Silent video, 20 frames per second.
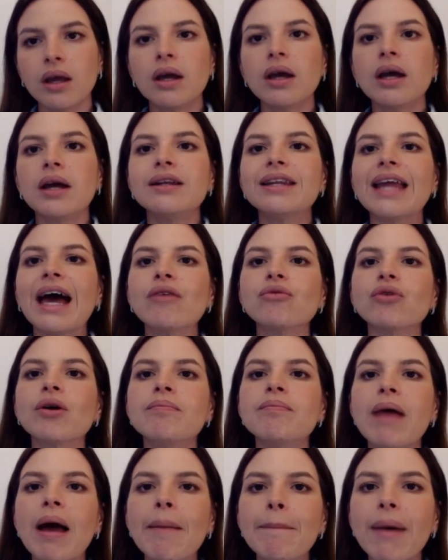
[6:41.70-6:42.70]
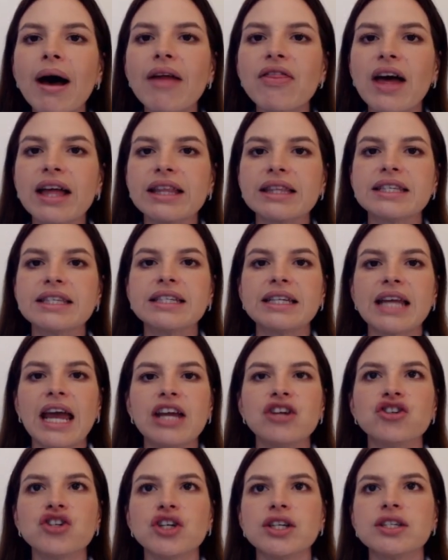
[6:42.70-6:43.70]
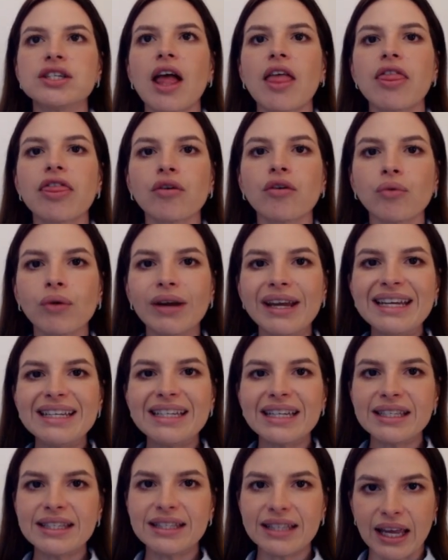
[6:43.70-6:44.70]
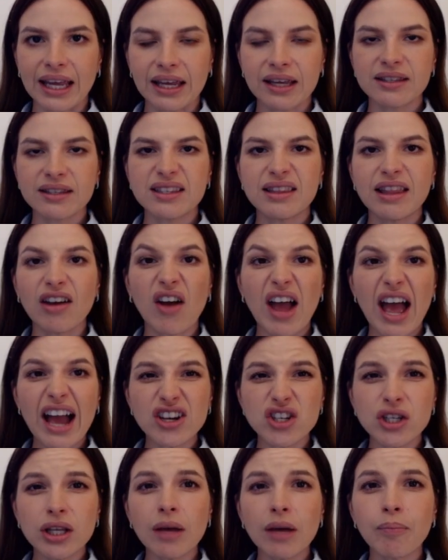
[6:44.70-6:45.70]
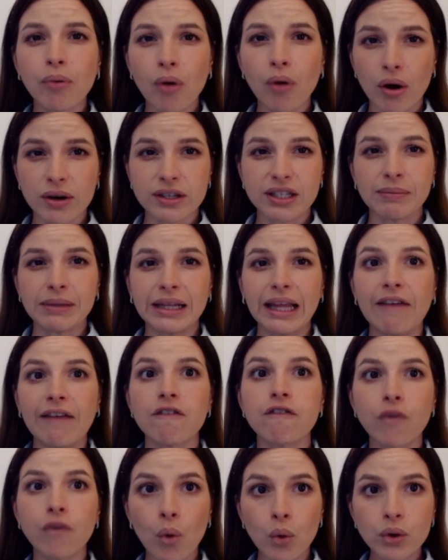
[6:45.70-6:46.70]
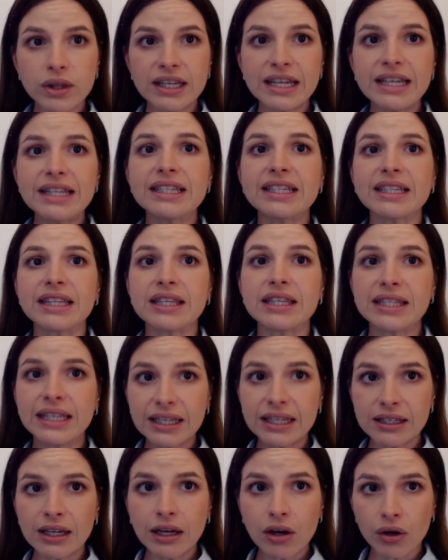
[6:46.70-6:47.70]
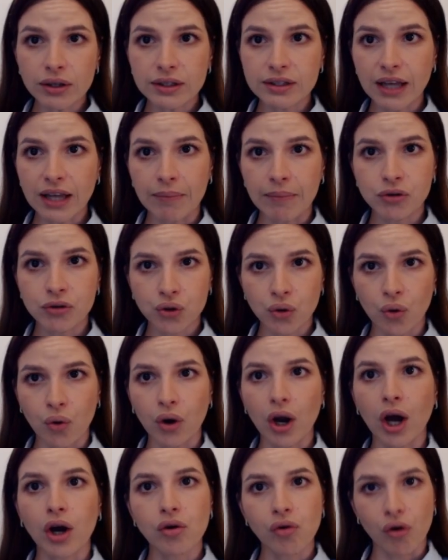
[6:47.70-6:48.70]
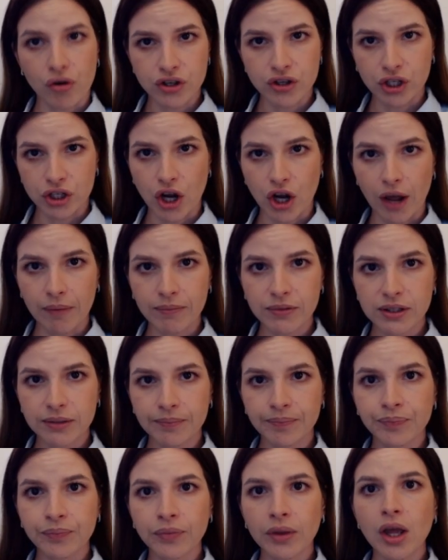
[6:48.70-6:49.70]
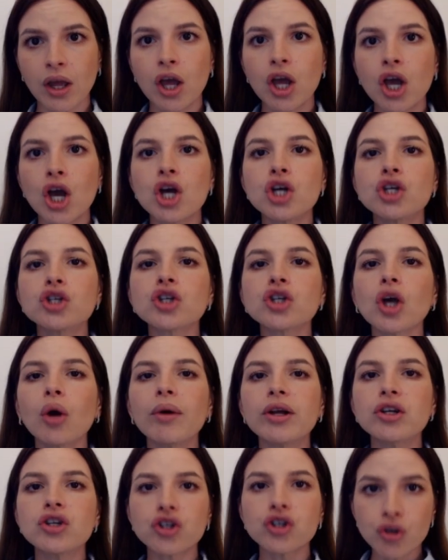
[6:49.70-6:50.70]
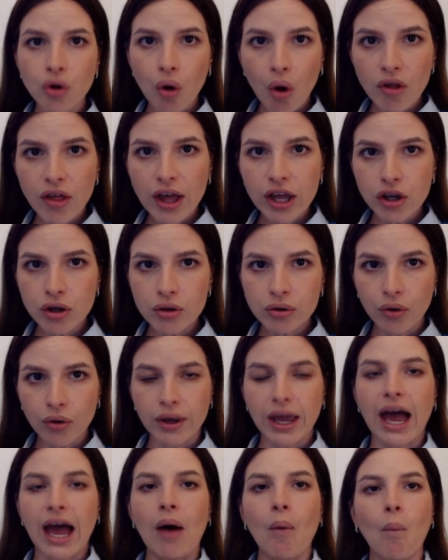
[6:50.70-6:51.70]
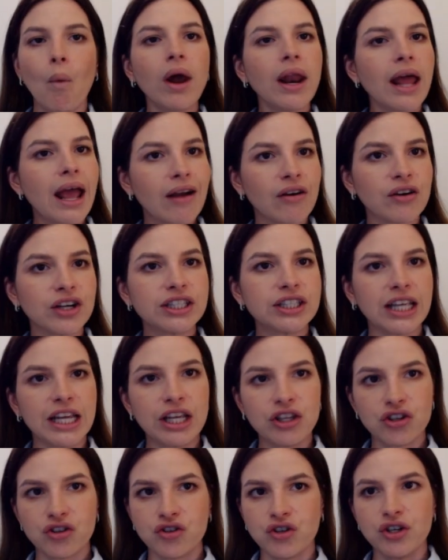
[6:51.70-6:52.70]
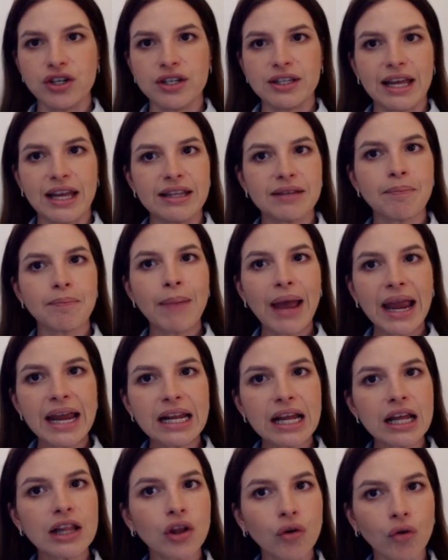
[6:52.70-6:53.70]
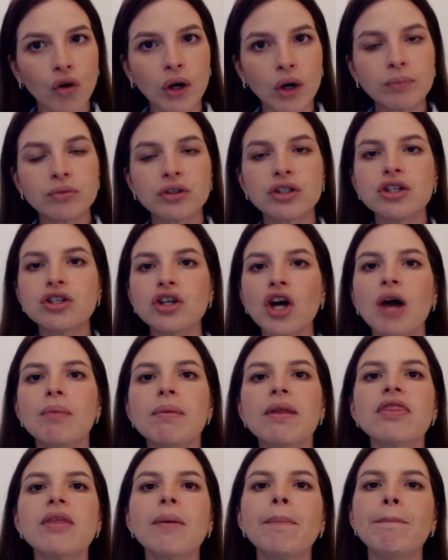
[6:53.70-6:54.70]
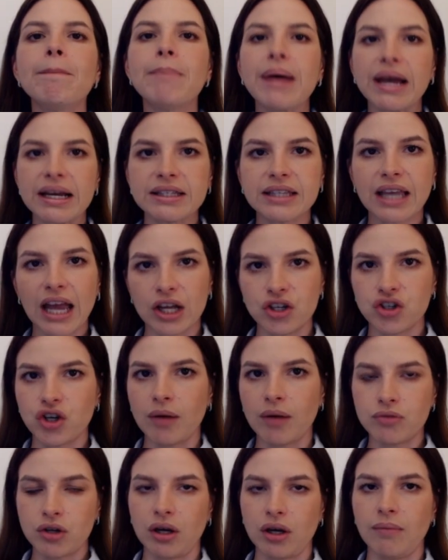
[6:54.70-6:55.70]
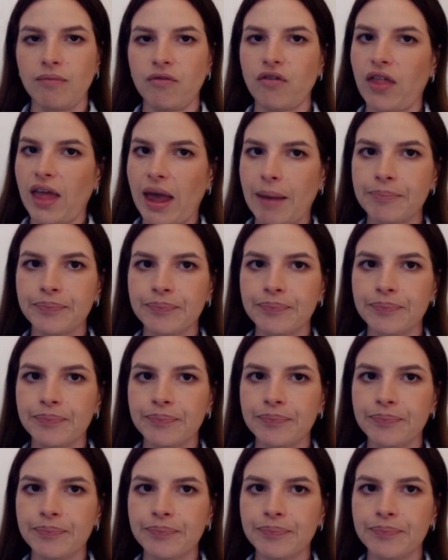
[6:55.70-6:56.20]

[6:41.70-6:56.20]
Now remember that stages 3 to 6, there are actually approximately 40 to 60 concepts taught across the terms. So ensure that you look at what errors each student has made in the group to determine the best catch-up term for them.